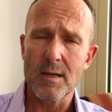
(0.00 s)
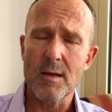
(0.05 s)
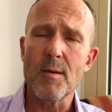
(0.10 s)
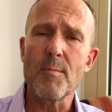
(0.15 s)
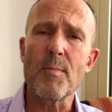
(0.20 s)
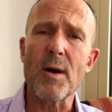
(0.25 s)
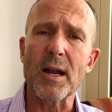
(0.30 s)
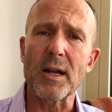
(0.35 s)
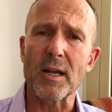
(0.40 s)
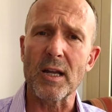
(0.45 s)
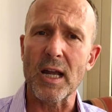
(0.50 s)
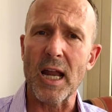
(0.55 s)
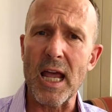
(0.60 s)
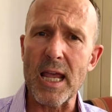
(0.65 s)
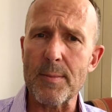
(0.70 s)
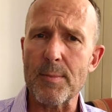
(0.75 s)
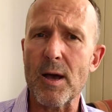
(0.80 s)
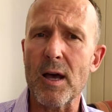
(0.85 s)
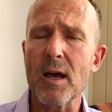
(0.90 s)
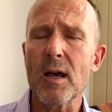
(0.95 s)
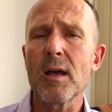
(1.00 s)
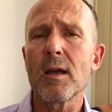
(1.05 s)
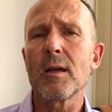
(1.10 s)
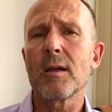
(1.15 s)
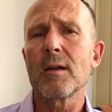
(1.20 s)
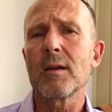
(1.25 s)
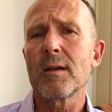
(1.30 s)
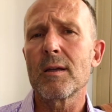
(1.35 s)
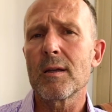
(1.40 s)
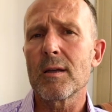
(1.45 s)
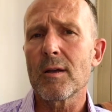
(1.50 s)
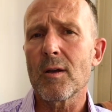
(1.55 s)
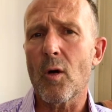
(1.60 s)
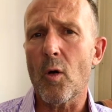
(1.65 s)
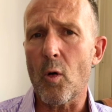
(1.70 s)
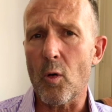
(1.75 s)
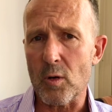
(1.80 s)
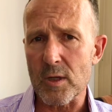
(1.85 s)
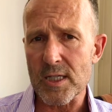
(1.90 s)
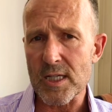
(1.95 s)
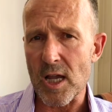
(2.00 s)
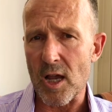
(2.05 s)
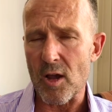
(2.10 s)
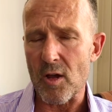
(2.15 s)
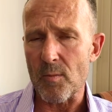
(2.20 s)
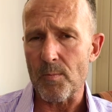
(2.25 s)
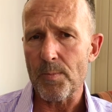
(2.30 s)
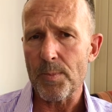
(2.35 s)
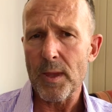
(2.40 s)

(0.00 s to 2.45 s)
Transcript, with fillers: but Labor also.